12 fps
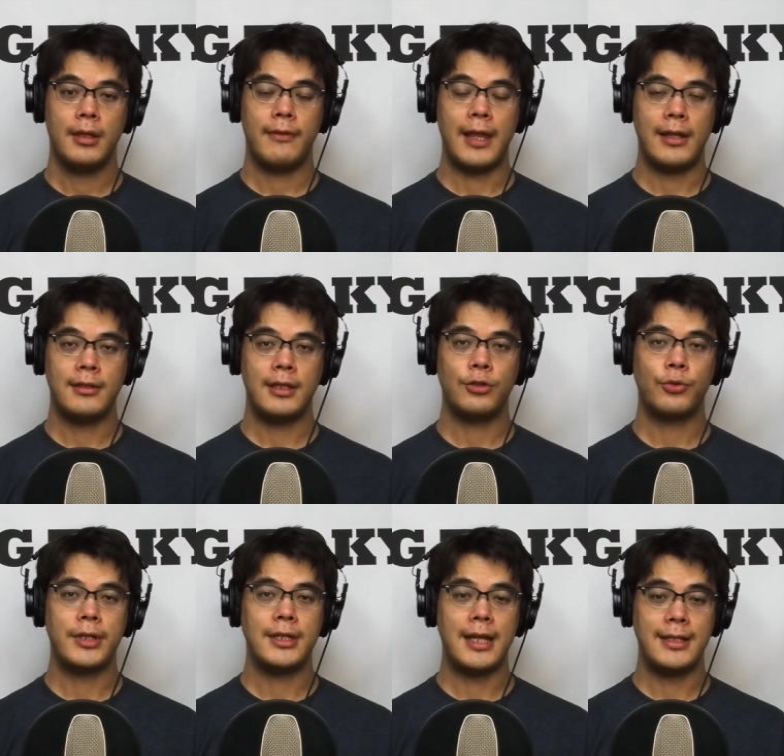Then, in
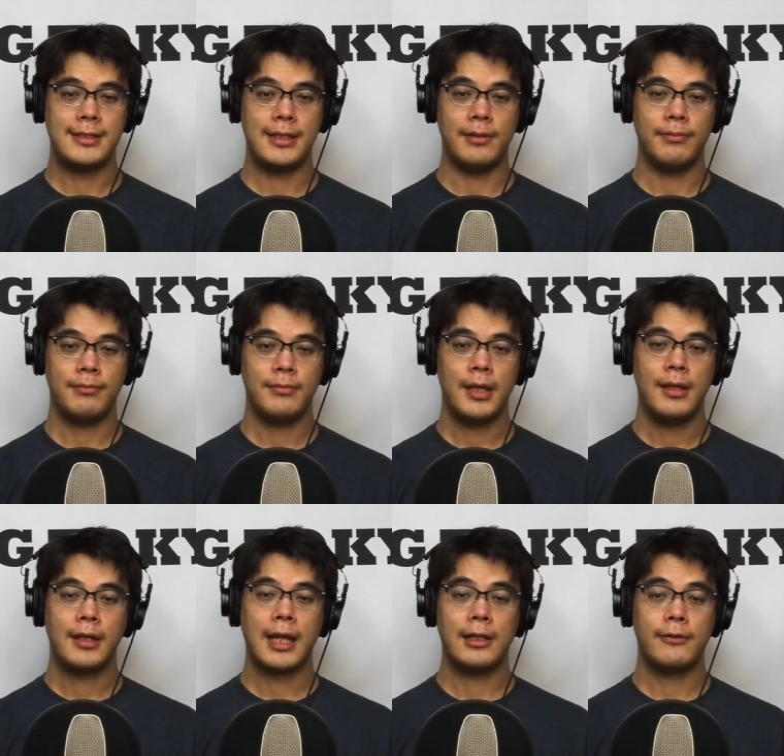2018,
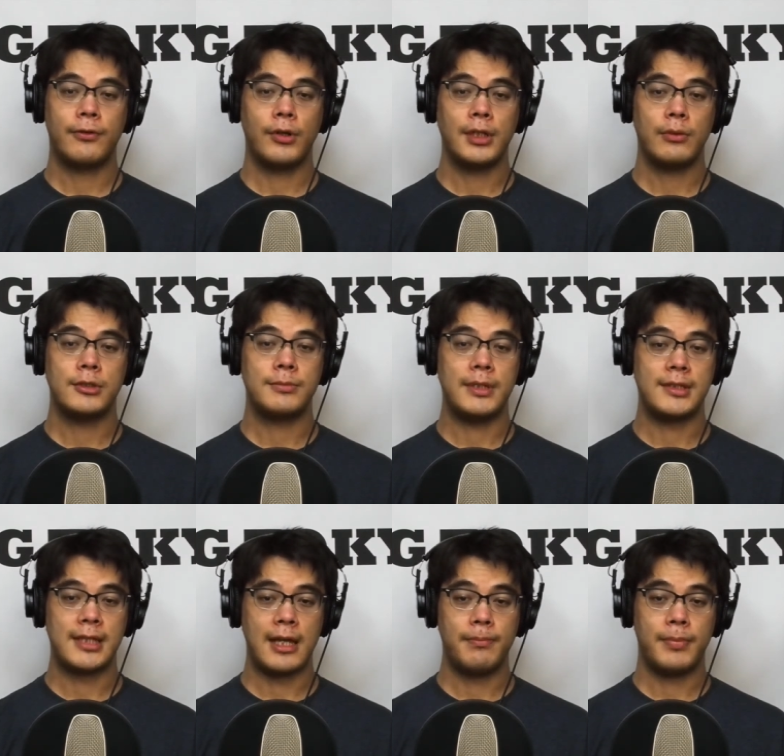California was
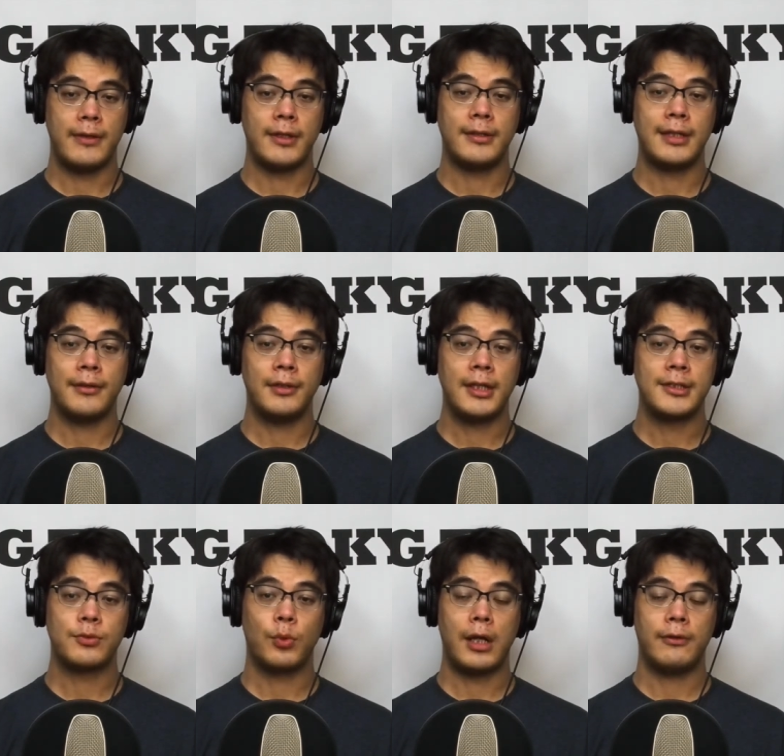beset by the
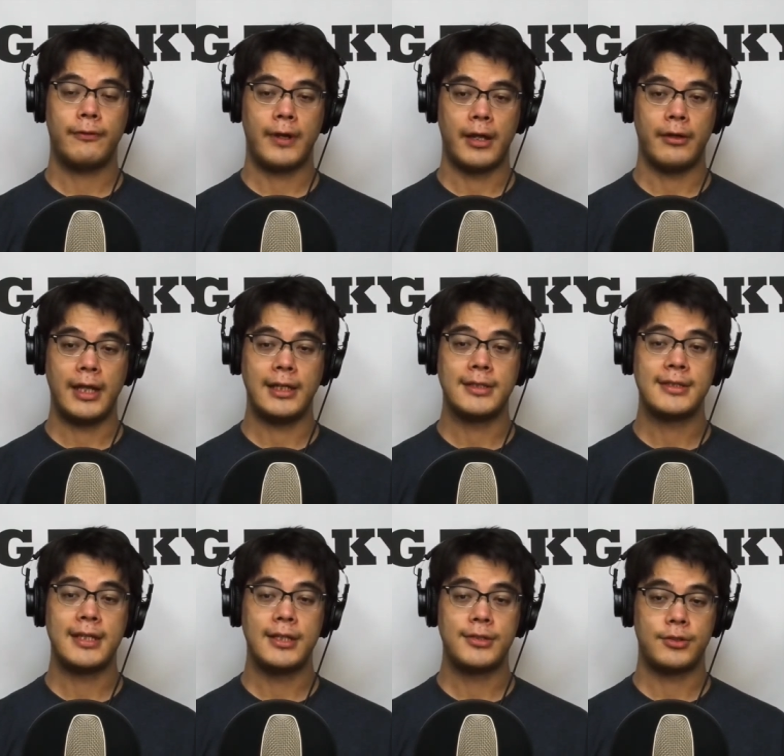deadliest wildfire in its
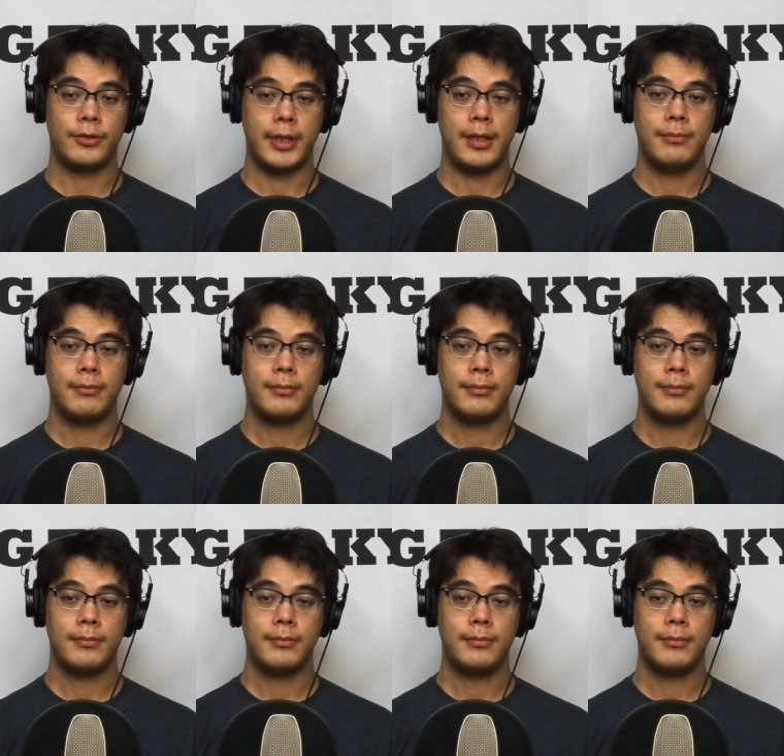history.